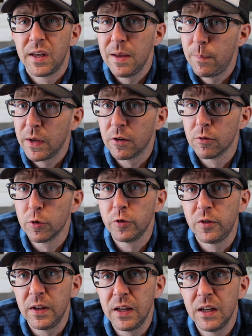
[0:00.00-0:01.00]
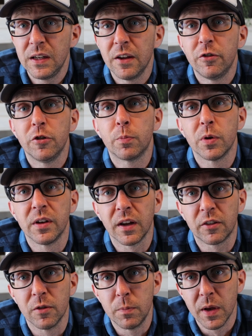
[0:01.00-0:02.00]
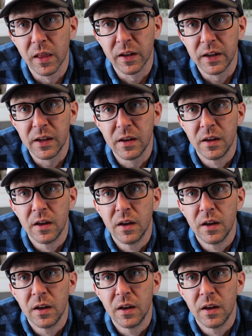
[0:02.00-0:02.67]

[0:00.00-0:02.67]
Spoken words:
Keeping a routine gives you predictability